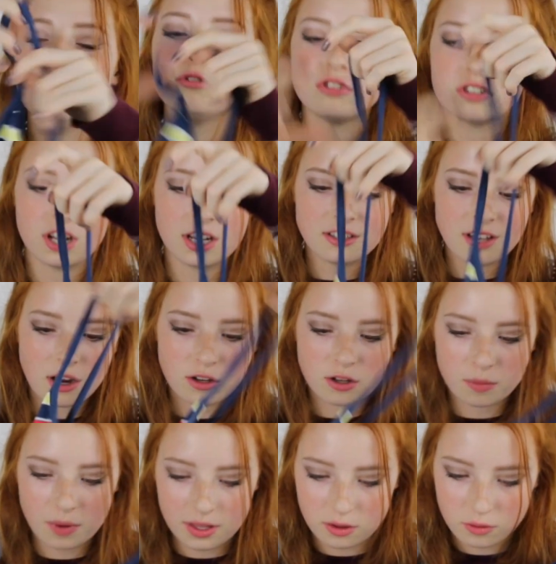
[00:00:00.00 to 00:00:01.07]
Oh, should I tell
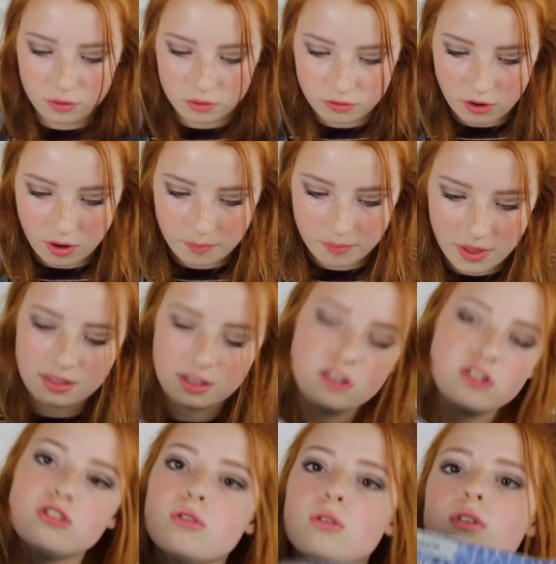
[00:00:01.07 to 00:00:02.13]
you where they're all from?
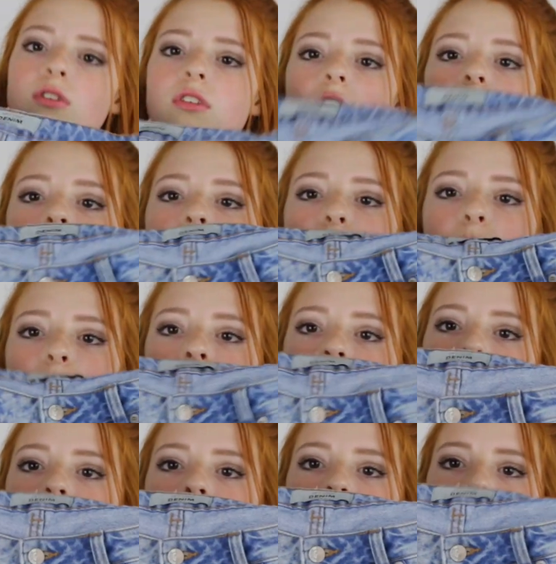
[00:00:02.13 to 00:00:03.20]
These shorts are from
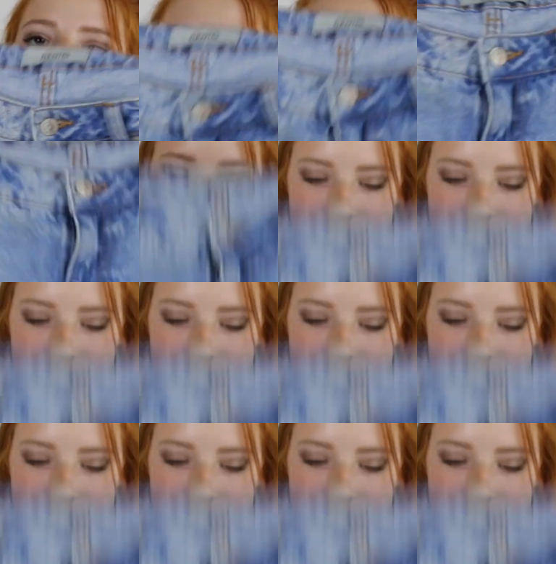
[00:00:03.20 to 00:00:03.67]
New Look.